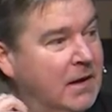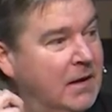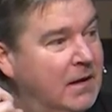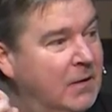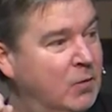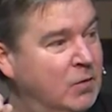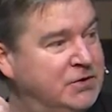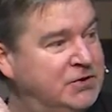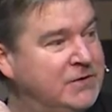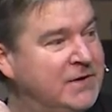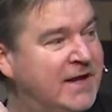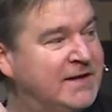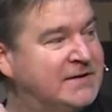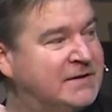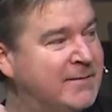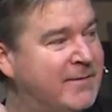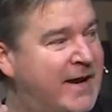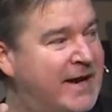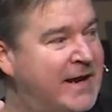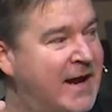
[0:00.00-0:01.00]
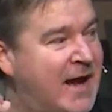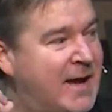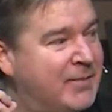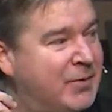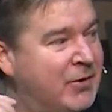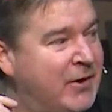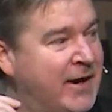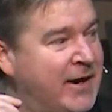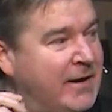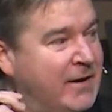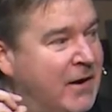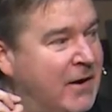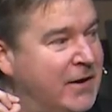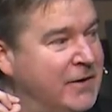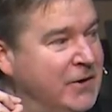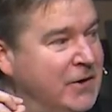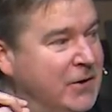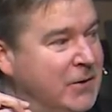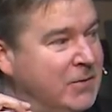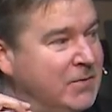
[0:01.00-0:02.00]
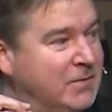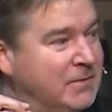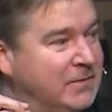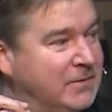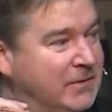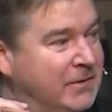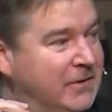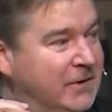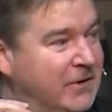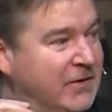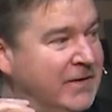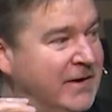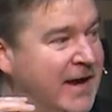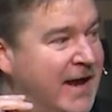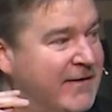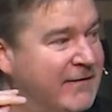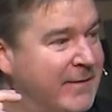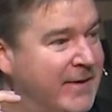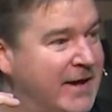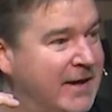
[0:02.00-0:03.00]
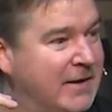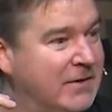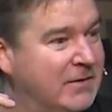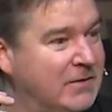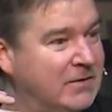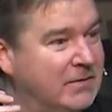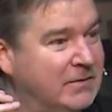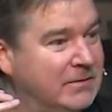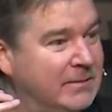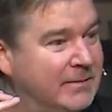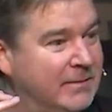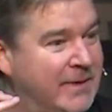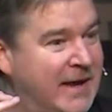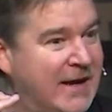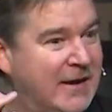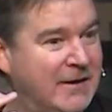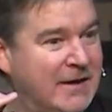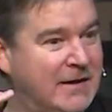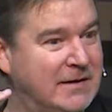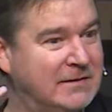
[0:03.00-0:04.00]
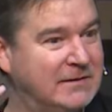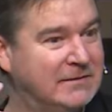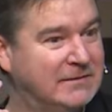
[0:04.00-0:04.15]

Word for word: Would you let somebody operate on you who didn't have a medical background?